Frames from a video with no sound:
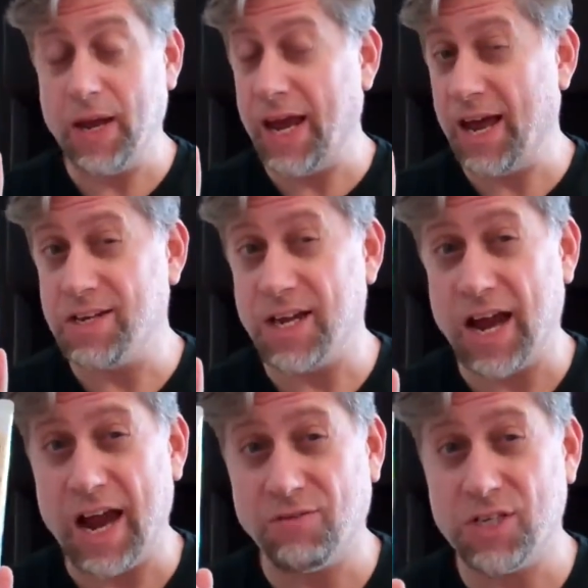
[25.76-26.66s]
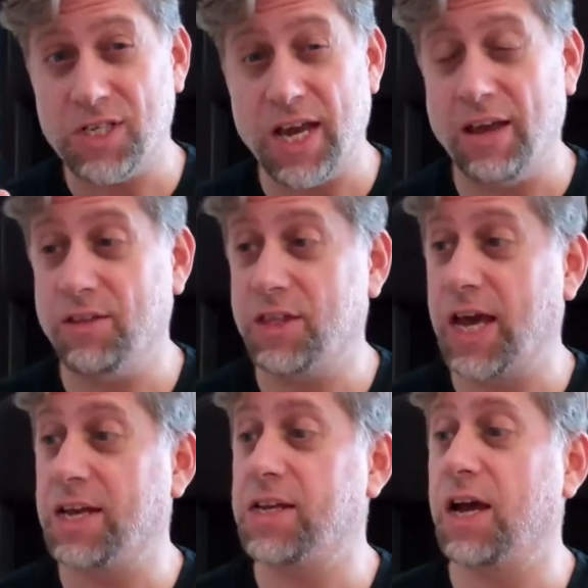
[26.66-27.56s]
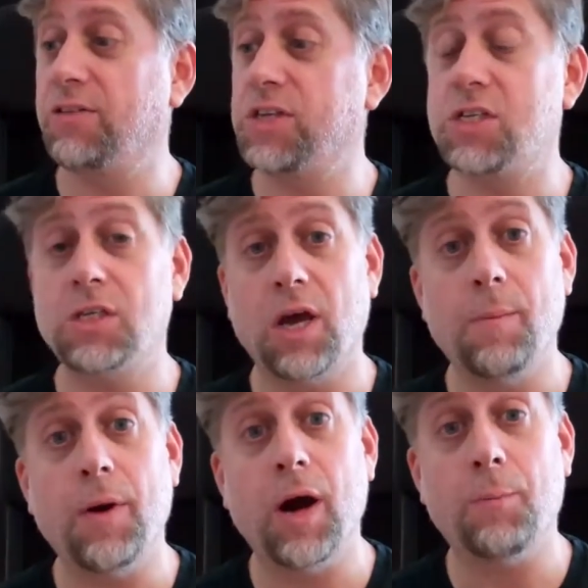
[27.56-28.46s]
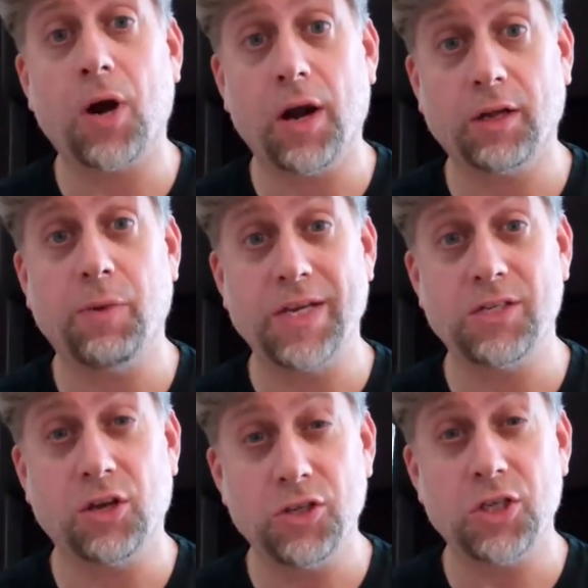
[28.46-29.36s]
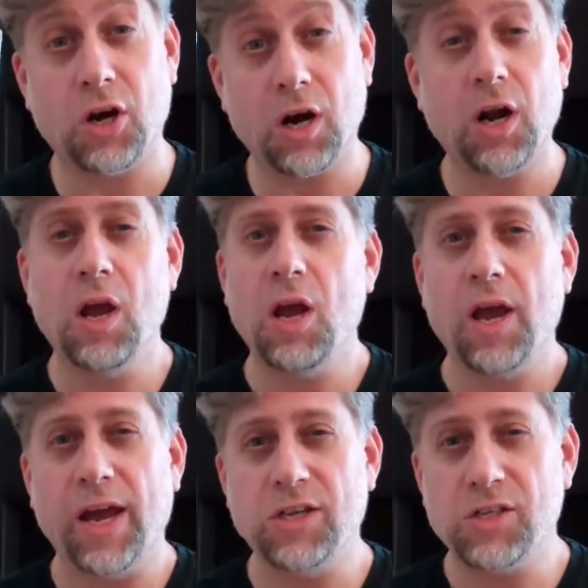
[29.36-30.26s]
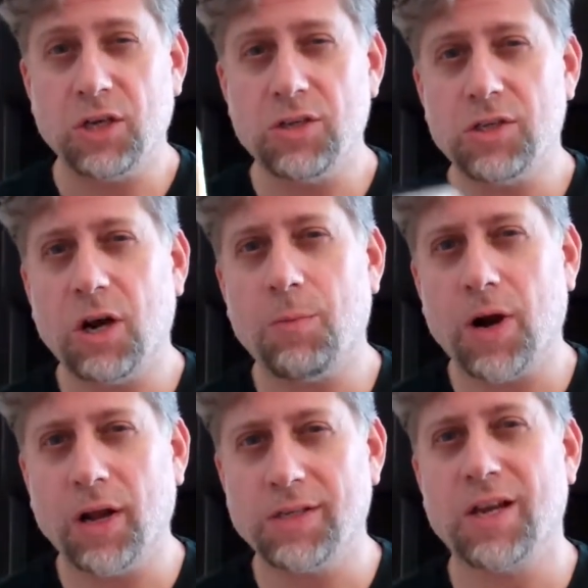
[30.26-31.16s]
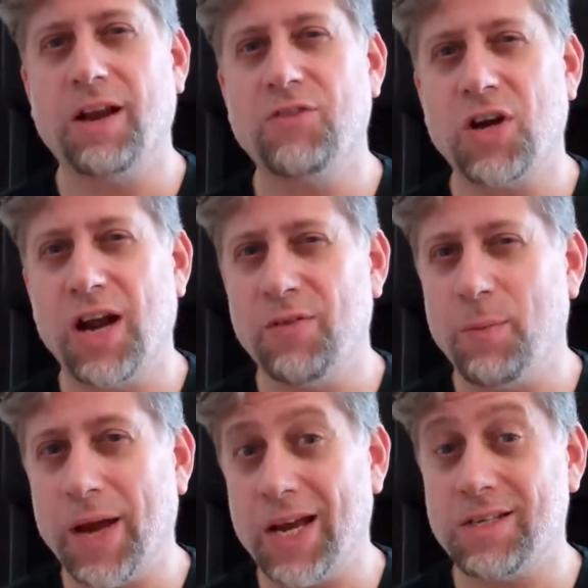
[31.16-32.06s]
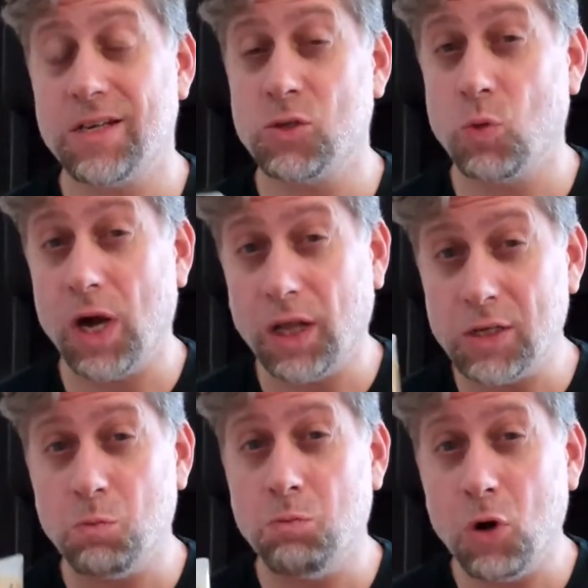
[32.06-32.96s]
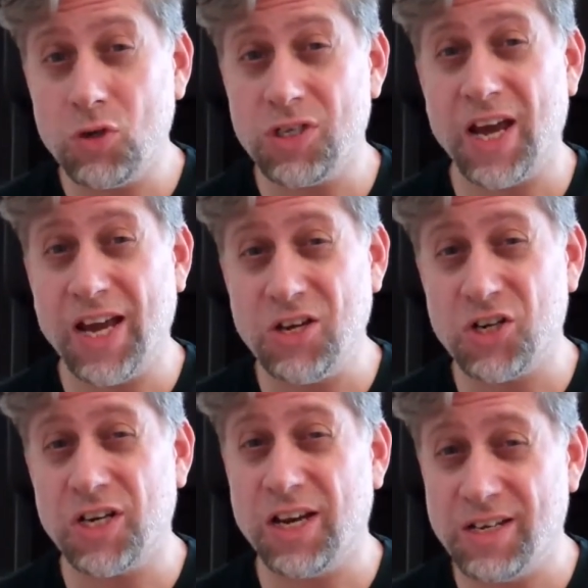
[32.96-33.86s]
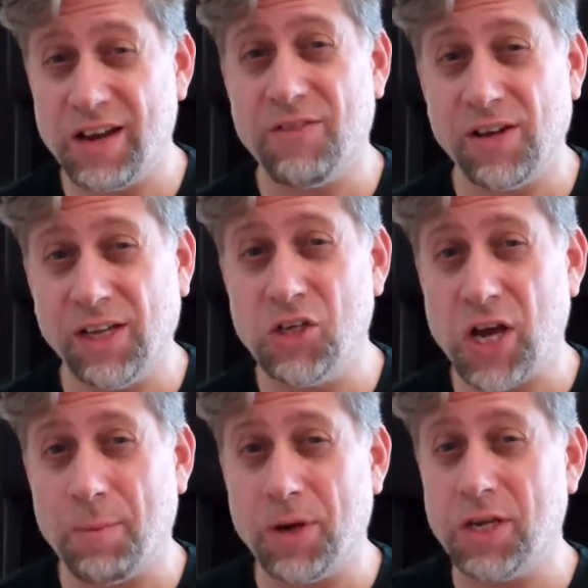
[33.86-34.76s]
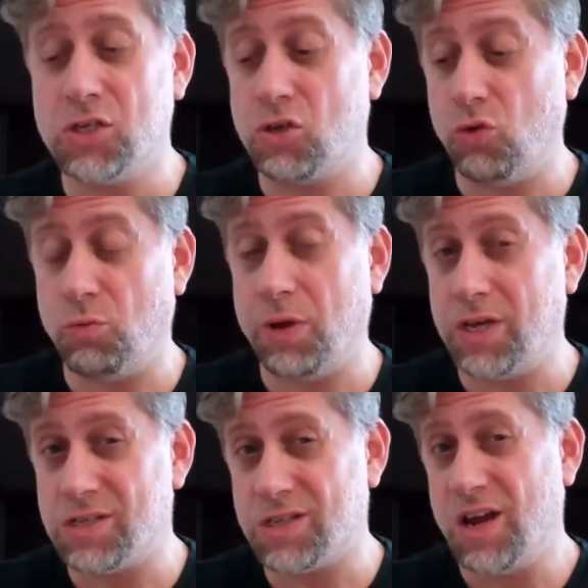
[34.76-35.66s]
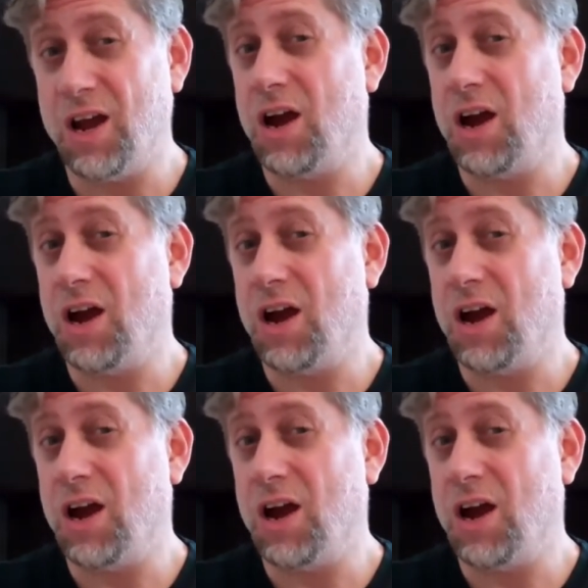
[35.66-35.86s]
And I have to say that this is a product by Sunstar. And Sunstar products that I've tried in the past, as well as most Asian and definitely Japanese toothpastes,